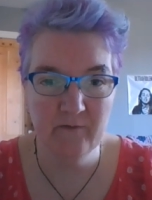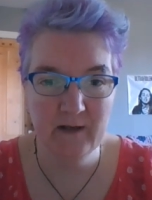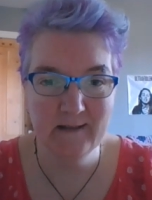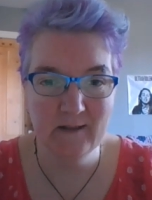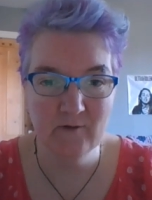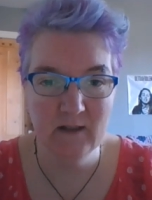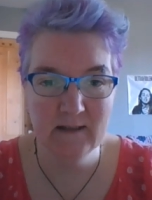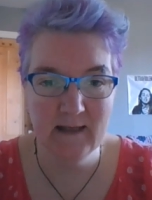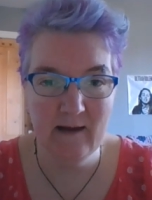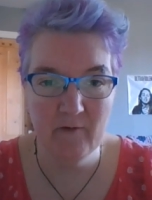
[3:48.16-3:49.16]
Frenzy, trying
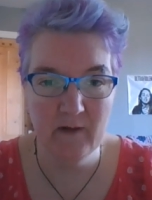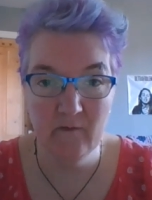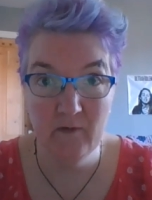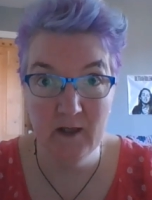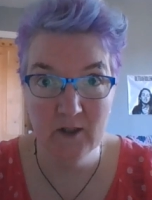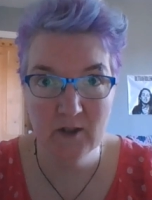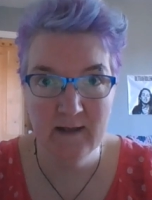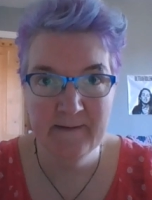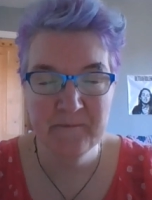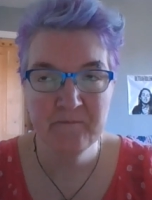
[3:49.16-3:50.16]
to get everything finished.
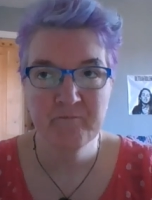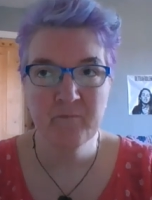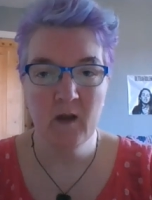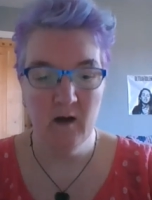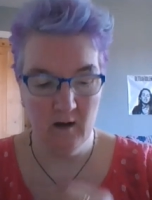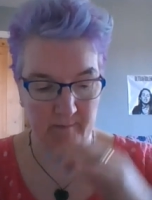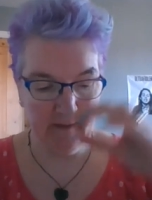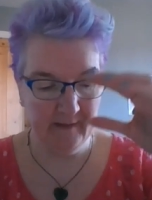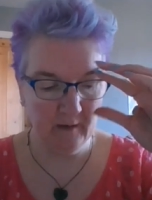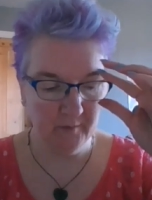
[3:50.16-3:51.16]
Um,
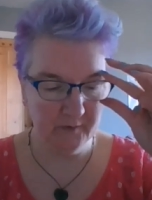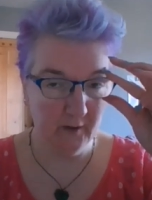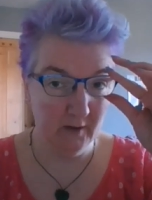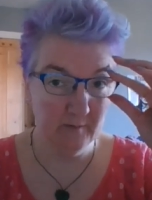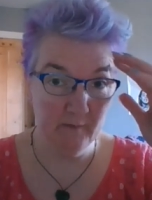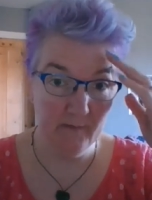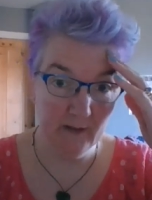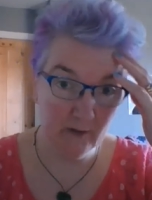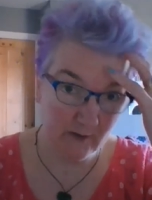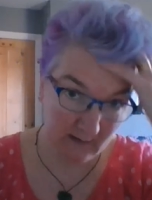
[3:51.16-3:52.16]
and that wasn't going to be
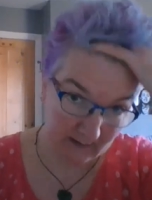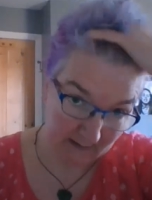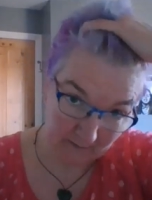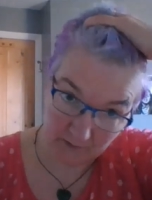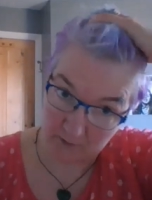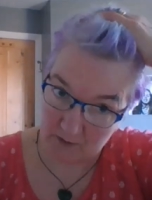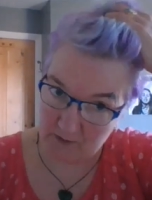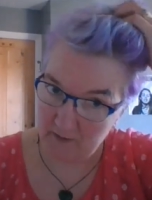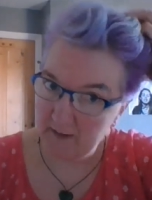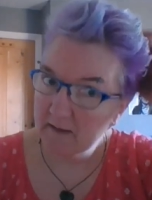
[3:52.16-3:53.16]
finished in the near future,
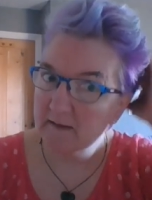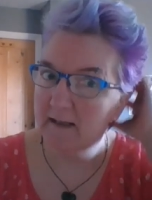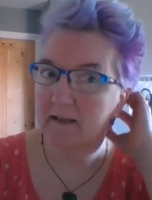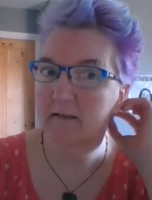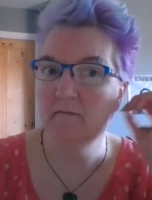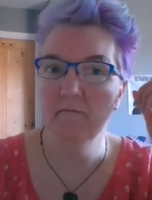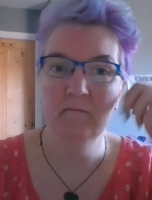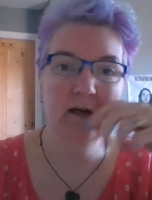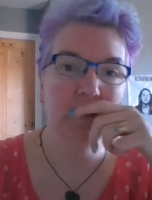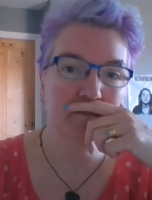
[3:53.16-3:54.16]
so that, that
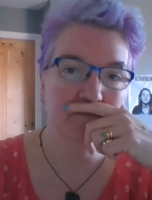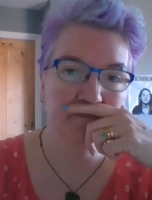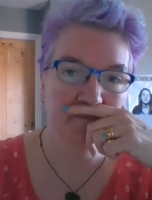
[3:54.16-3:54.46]
um,